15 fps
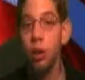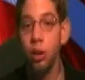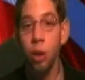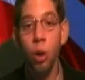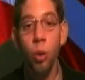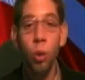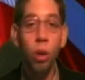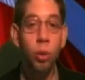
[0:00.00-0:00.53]
we
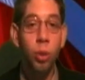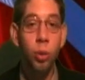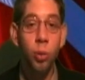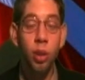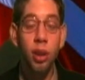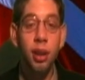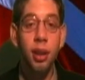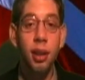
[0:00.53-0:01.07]
all know, World
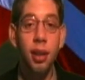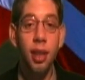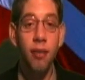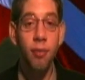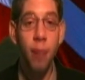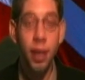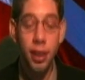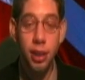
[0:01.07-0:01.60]
War I
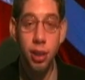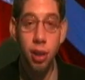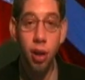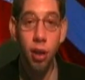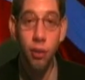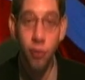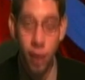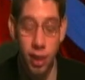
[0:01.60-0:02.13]
left many
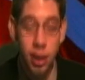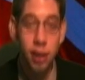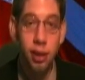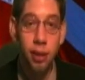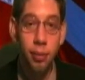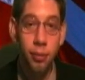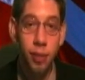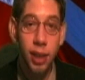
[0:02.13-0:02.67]
scarred
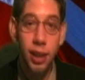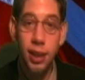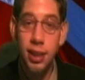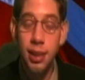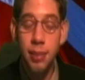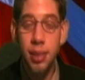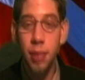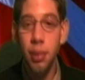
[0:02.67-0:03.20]
physically, yet
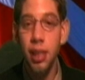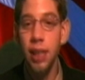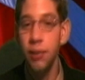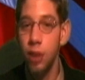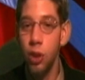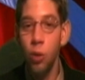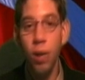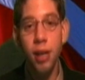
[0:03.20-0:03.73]
there seems to be
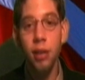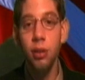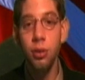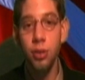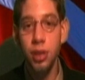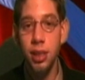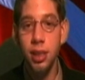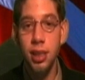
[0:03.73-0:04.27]
an even greater
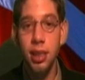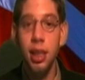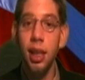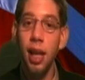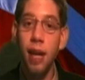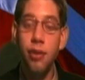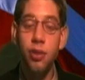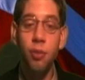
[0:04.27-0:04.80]
nuisance in
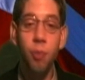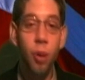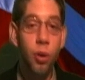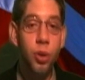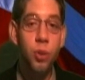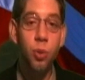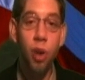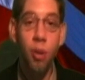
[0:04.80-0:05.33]
the lives of
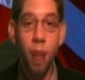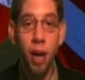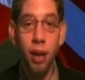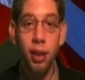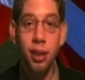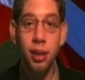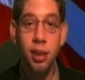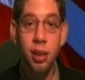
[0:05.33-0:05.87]
post-war
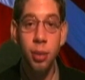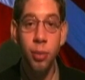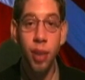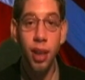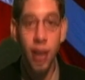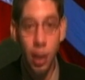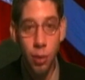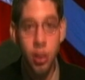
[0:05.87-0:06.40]
Americans,
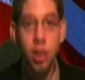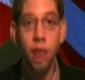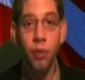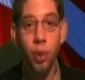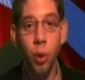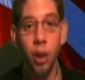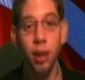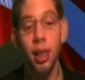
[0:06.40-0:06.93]
and that was
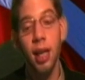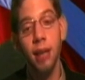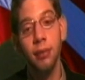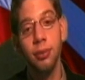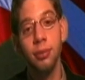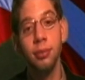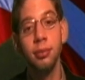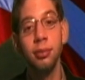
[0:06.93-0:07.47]
their view on
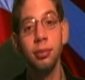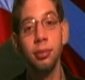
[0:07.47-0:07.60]
life.